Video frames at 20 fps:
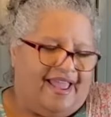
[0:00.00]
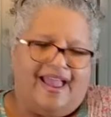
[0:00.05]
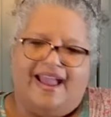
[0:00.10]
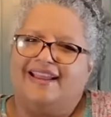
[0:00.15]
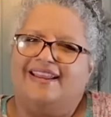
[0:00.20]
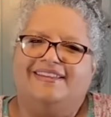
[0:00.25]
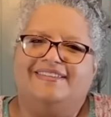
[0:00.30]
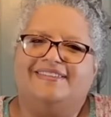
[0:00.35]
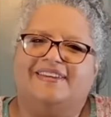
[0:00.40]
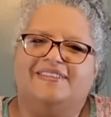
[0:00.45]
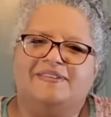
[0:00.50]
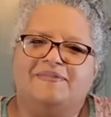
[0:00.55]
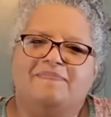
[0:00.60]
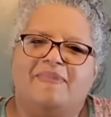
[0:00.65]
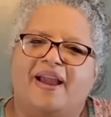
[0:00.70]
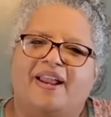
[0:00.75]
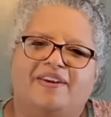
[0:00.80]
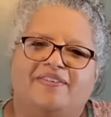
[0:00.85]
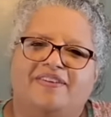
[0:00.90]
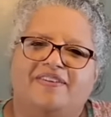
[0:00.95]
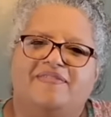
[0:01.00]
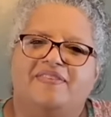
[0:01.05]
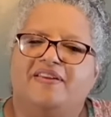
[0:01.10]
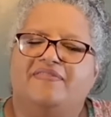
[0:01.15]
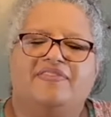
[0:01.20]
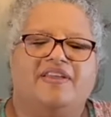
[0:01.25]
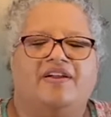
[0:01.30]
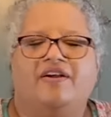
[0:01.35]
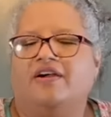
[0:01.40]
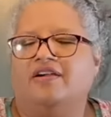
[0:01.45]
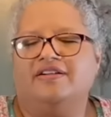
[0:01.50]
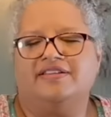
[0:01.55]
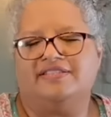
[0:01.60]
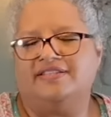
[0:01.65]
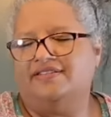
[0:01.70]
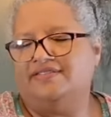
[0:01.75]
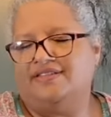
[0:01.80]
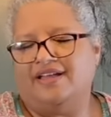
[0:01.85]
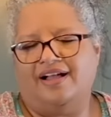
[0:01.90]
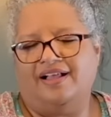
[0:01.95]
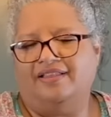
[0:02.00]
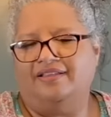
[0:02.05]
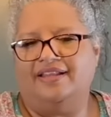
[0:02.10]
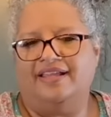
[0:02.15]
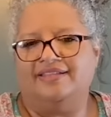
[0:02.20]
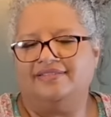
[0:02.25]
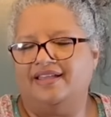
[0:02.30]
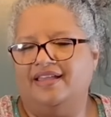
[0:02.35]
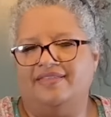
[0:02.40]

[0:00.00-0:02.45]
And it doesn't matter even if they are, because it's the holidays